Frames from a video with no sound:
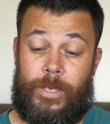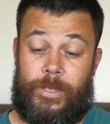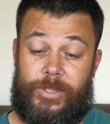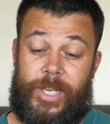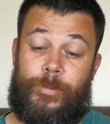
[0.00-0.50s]

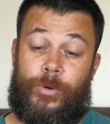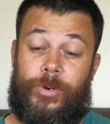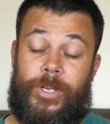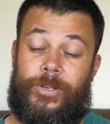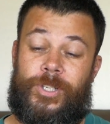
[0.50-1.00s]

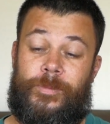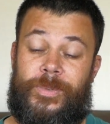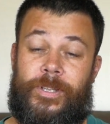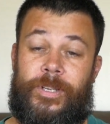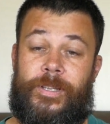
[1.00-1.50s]
skateboarding or
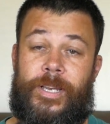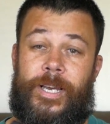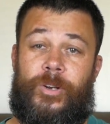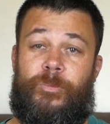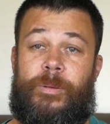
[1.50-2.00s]
something like
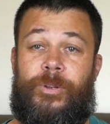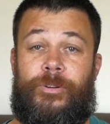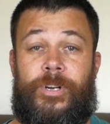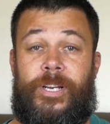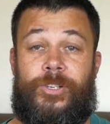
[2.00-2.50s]
that, or maybe
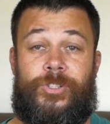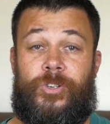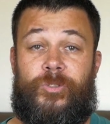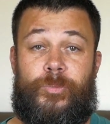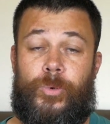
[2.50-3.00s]
you're riding a
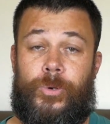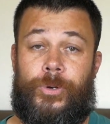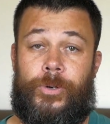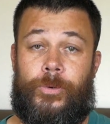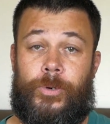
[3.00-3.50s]

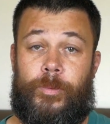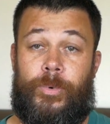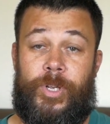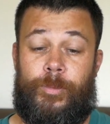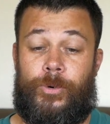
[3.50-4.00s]
surfboard or a
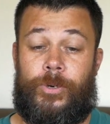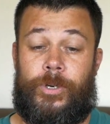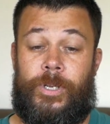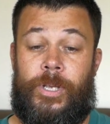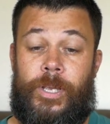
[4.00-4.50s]
boogie
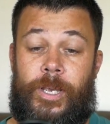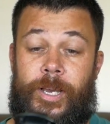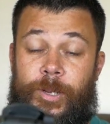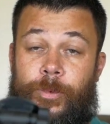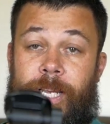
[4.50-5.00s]
board
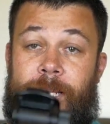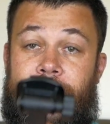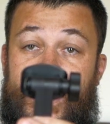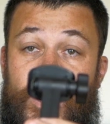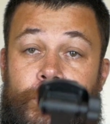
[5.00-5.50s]
and you want to get
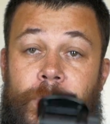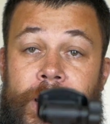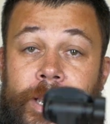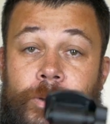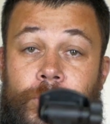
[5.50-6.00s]
that up
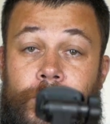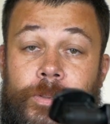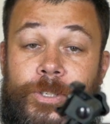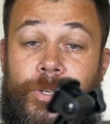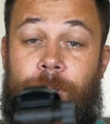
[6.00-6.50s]
angle,
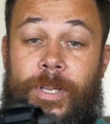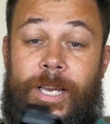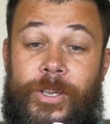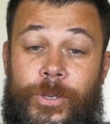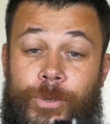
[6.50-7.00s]
this will
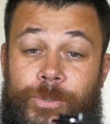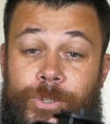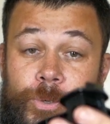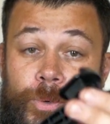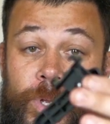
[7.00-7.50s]
allow you
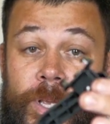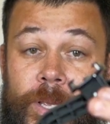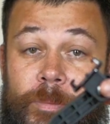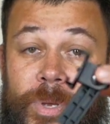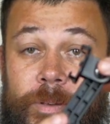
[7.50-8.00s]
to
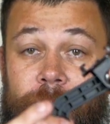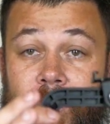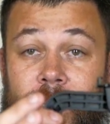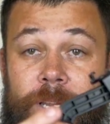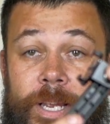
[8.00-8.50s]

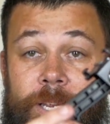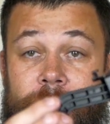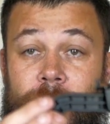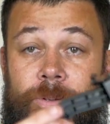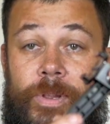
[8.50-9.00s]
pivot and
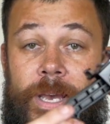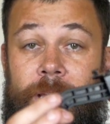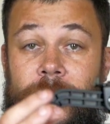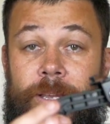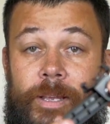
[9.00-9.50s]
give you that